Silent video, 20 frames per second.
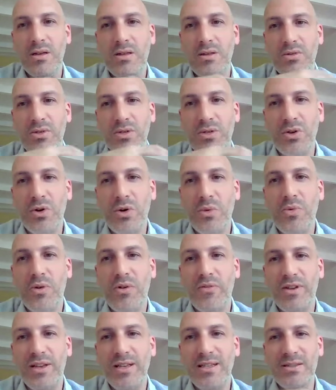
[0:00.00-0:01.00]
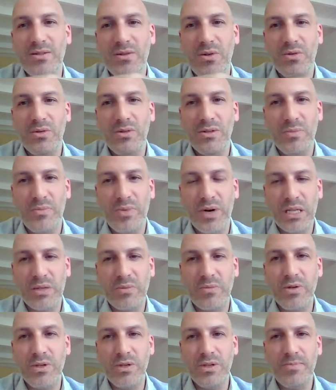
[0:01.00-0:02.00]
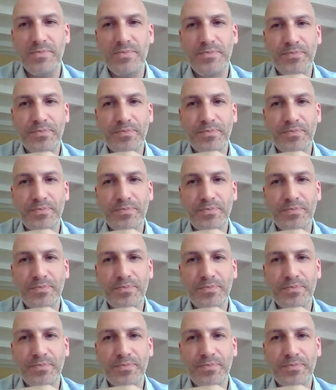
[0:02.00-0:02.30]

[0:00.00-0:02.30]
the scope of his own department